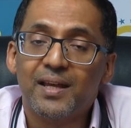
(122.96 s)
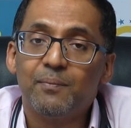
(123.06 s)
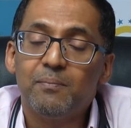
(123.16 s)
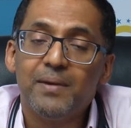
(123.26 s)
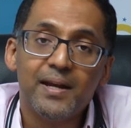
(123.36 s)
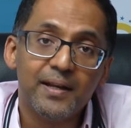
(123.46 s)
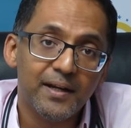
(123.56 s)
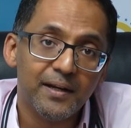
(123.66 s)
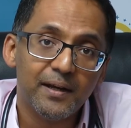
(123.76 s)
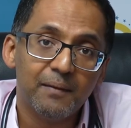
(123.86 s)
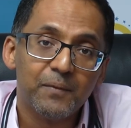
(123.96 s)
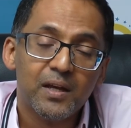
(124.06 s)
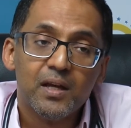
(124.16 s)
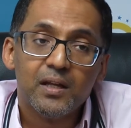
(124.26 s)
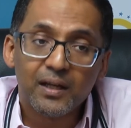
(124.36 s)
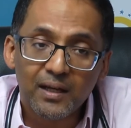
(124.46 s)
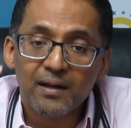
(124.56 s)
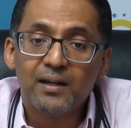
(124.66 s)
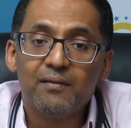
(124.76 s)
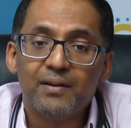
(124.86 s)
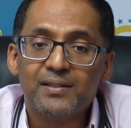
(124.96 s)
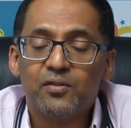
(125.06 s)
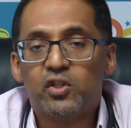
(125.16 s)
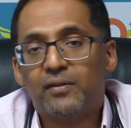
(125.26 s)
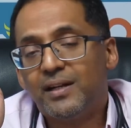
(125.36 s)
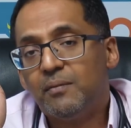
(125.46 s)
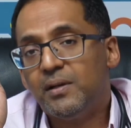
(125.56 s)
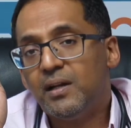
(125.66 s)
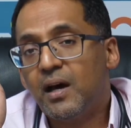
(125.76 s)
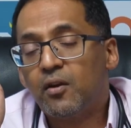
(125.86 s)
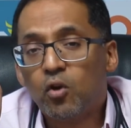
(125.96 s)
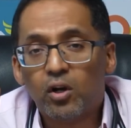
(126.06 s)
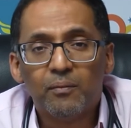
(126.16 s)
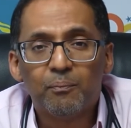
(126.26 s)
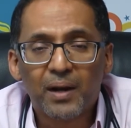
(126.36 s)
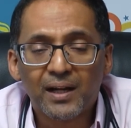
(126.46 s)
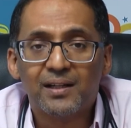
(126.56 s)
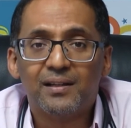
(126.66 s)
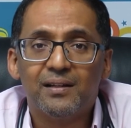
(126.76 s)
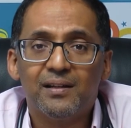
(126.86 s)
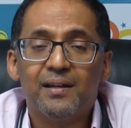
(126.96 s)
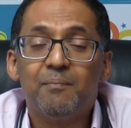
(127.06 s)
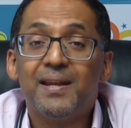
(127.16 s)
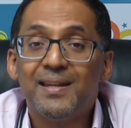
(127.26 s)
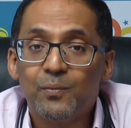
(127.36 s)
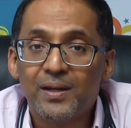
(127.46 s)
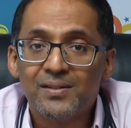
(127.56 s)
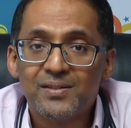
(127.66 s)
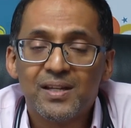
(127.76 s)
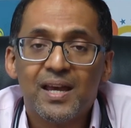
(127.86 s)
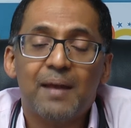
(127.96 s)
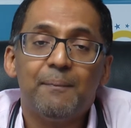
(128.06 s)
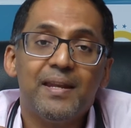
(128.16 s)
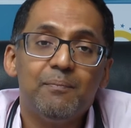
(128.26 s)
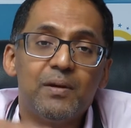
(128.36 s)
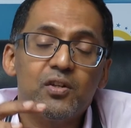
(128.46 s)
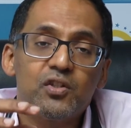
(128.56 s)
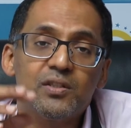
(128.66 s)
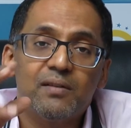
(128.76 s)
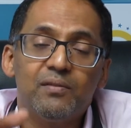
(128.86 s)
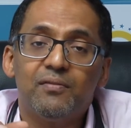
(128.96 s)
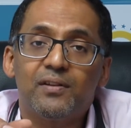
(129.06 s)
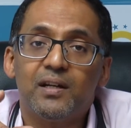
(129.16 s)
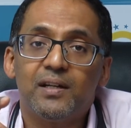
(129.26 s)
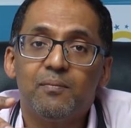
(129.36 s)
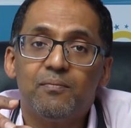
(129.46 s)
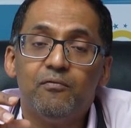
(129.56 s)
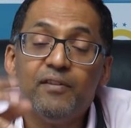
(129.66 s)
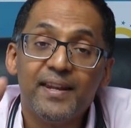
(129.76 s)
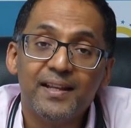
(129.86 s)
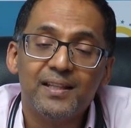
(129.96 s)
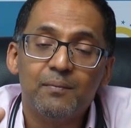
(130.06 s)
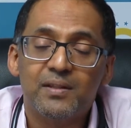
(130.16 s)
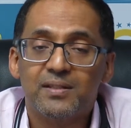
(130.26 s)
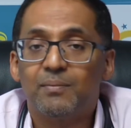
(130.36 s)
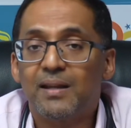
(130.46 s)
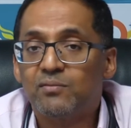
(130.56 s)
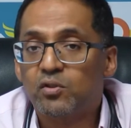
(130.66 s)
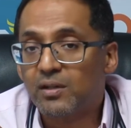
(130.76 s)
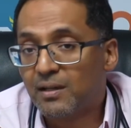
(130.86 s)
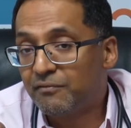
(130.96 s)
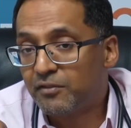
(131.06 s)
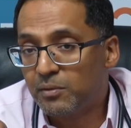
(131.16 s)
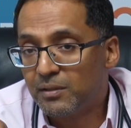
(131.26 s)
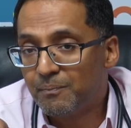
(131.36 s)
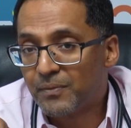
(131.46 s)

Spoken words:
can be made in India. The current devices which are available are not practical in many ways, and many patients have difficulty wearing them. They're sometimes not comfortable.